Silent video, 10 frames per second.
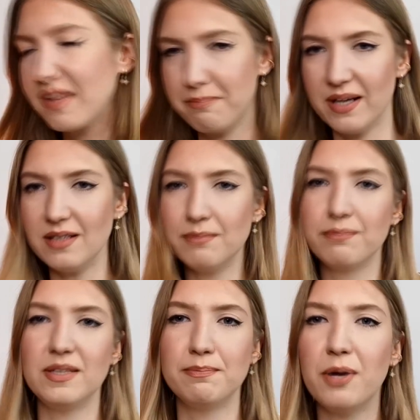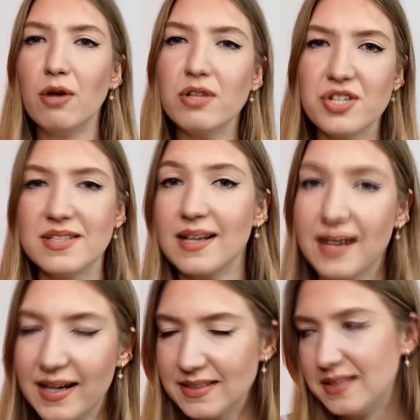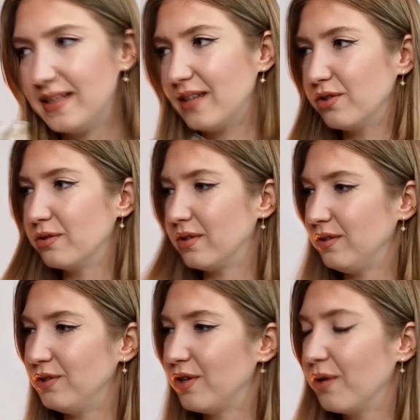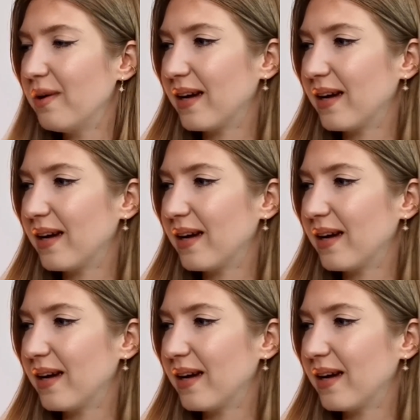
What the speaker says: but in Polish it's acacia, no, you know,